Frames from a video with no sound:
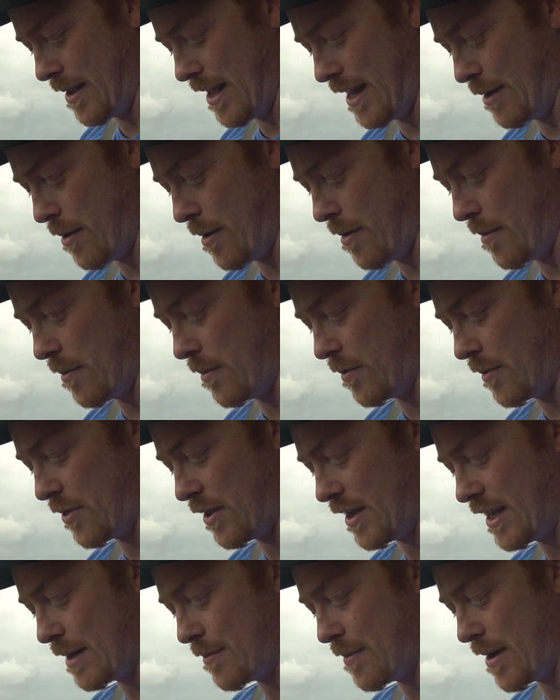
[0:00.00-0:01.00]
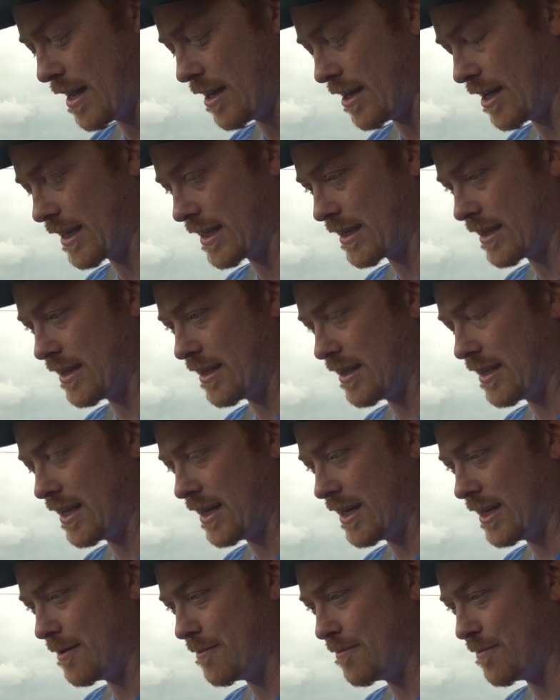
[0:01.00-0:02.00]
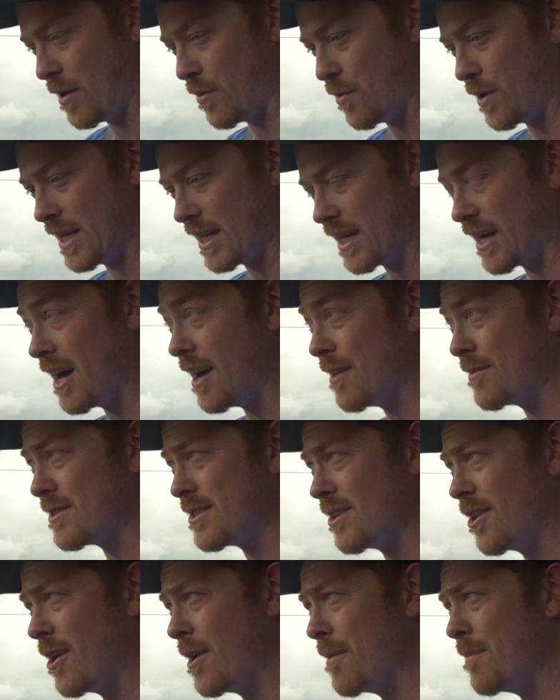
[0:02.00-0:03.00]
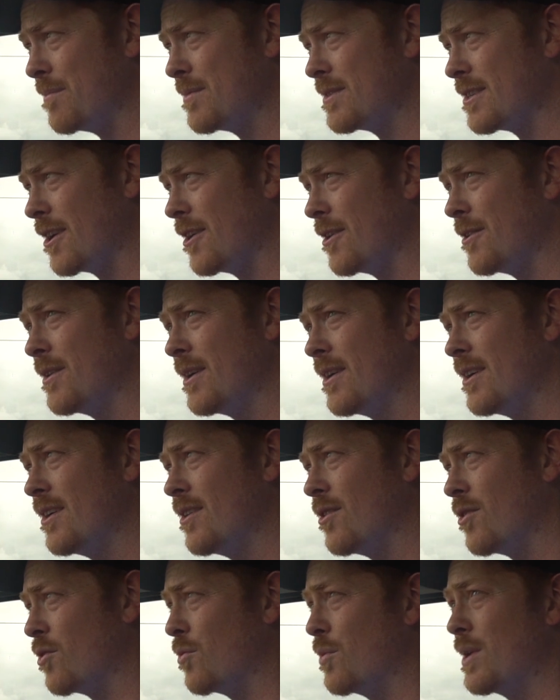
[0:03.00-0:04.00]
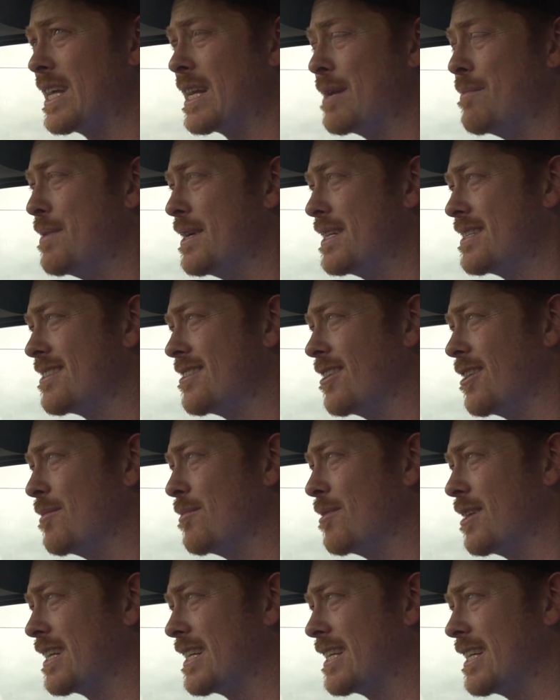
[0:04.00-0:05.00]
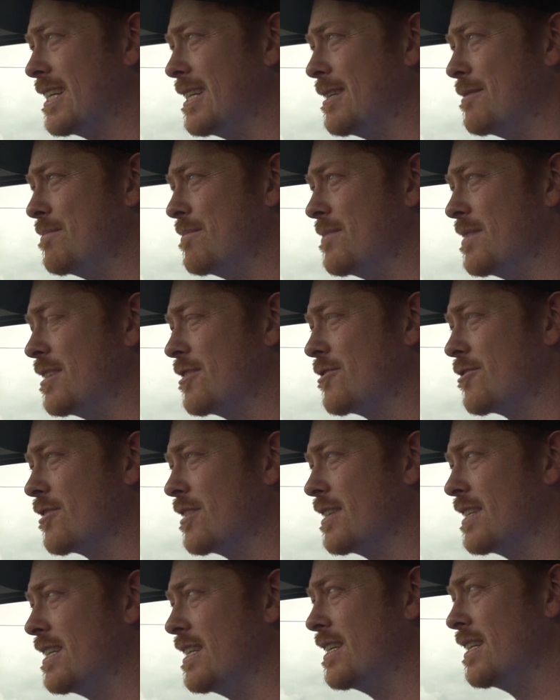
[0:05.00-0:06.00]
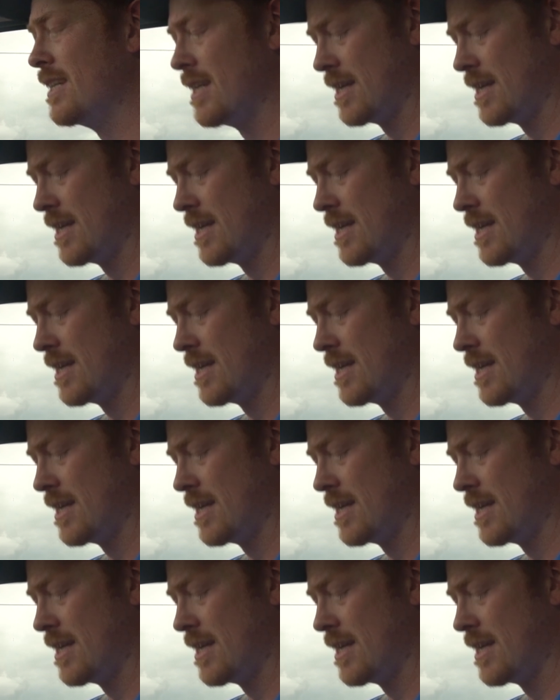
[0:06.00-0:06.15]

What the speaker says: Anyway, we're thinking about like a week and a half's time, so, or a week and a bit's time, like literally